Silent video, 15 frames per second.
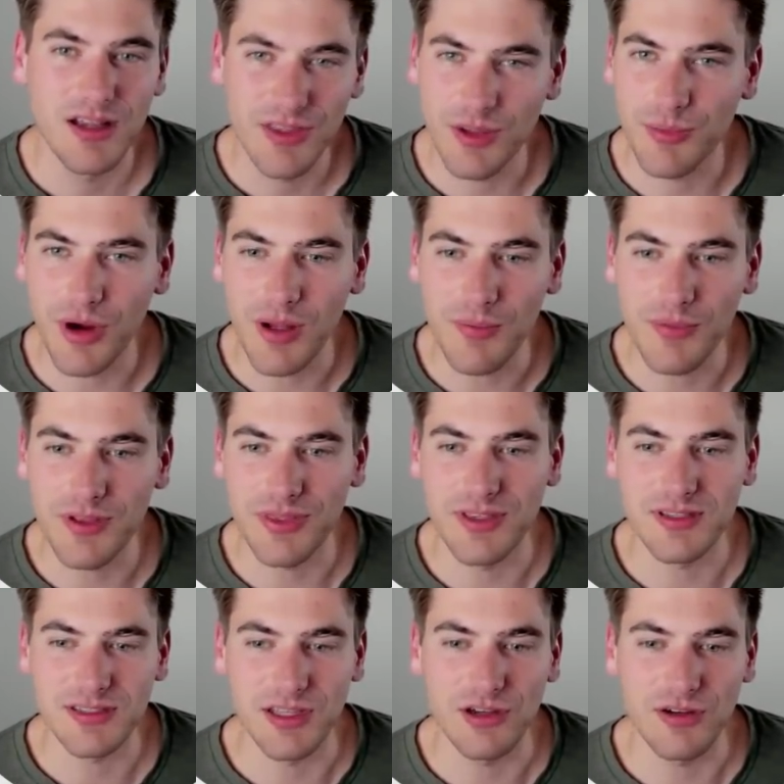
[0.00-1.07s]
The problem with
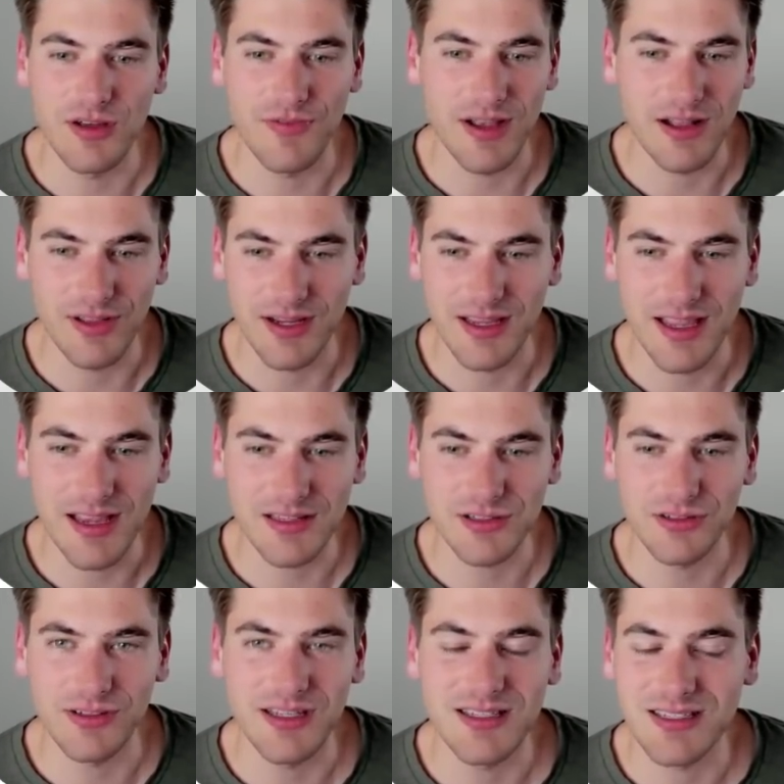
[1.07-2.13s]
this though, if I click
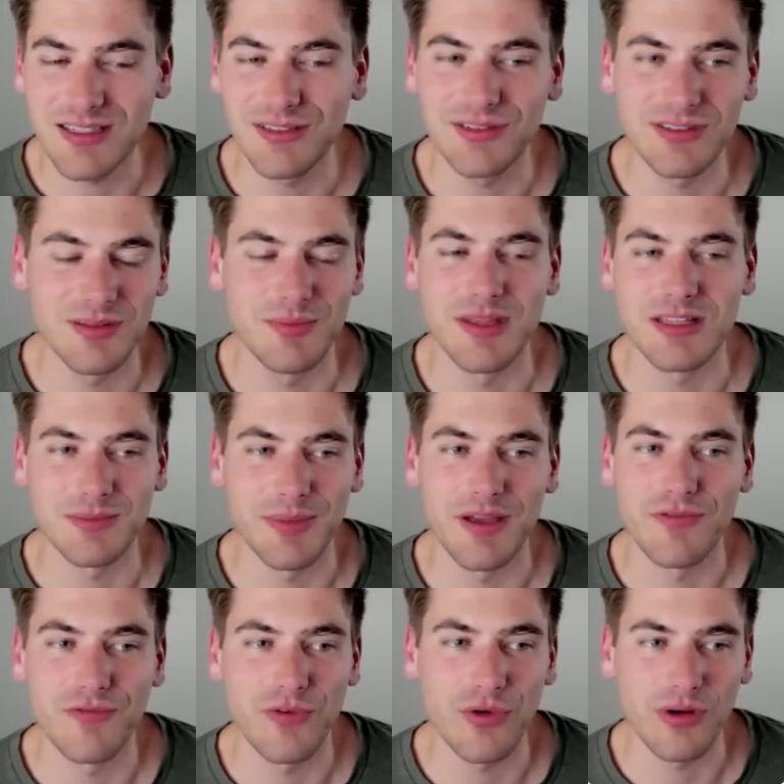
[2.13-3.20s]
cancel, it still submits my
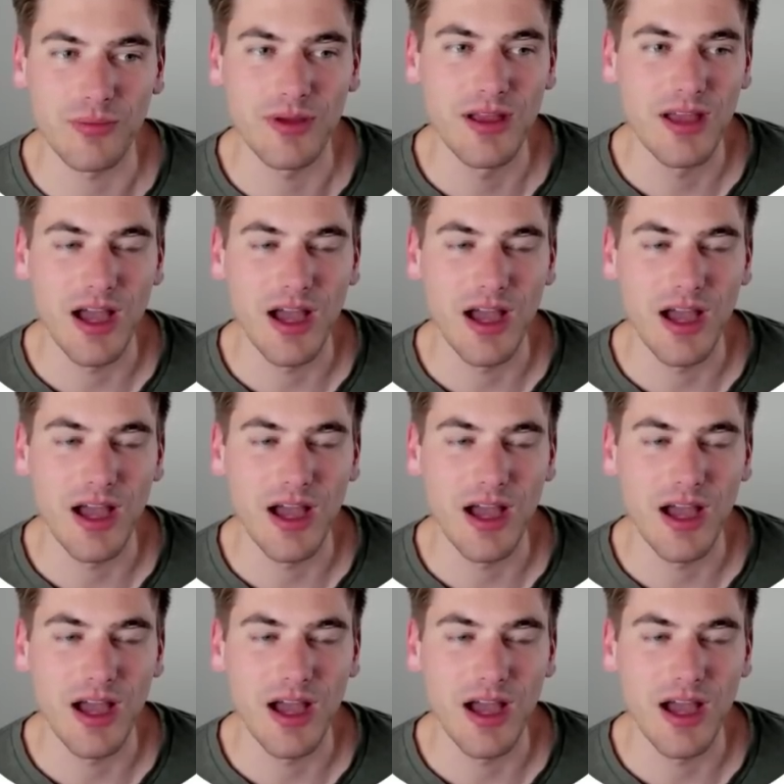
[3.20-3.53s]
form.